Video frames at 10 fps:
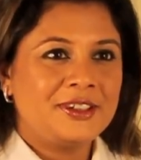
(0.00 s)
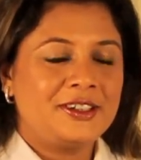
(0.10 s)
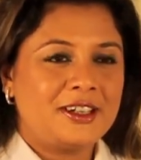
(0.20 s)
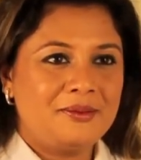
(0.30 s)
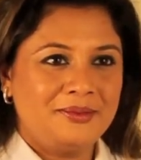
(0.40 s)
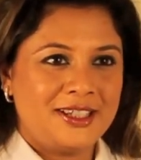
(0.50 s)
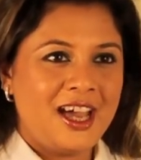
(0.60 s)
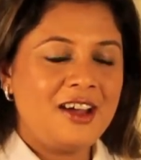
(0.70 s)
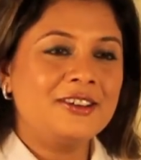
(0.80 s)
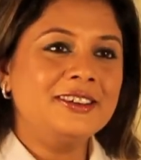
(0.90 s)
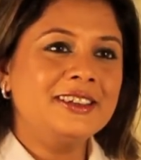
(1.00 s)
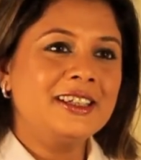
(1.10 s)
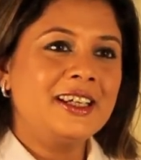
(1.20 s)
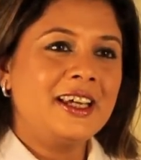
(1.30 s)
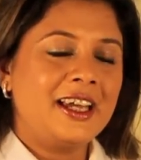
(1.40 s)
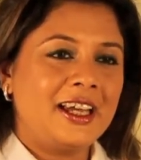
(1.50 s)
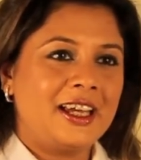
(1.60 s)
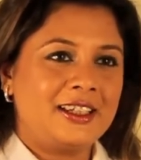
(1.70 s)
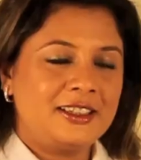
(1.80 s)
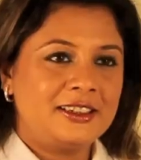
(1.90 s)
You come down and